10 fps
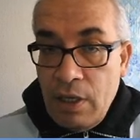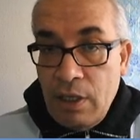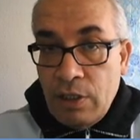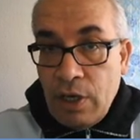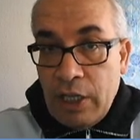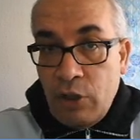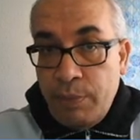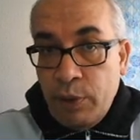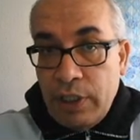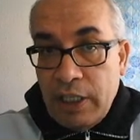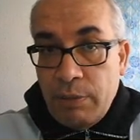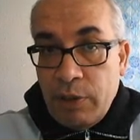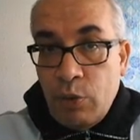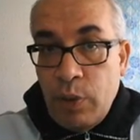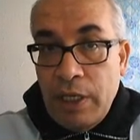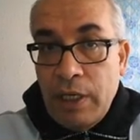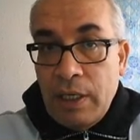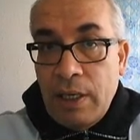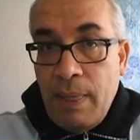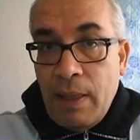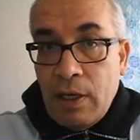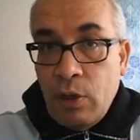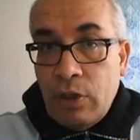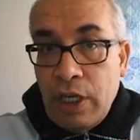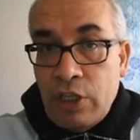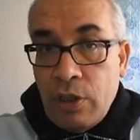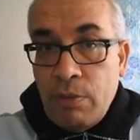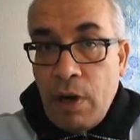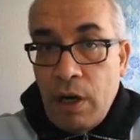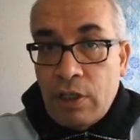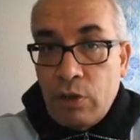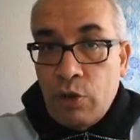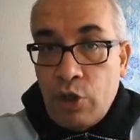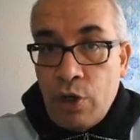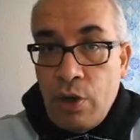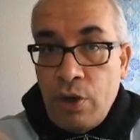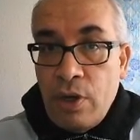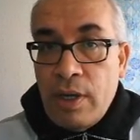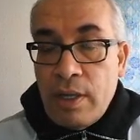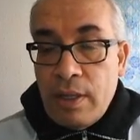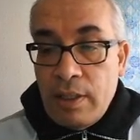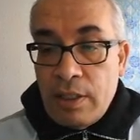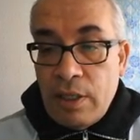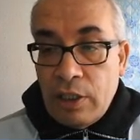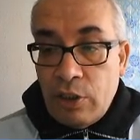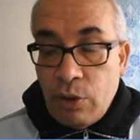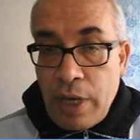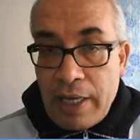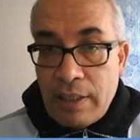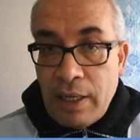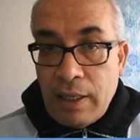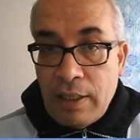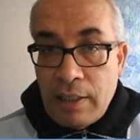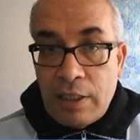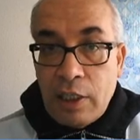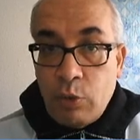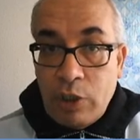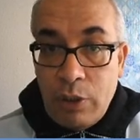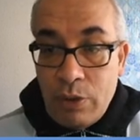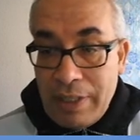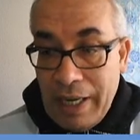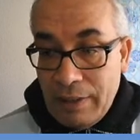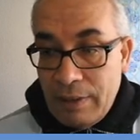try to put it between quotation marks to show this is not your writing, this is not what you said.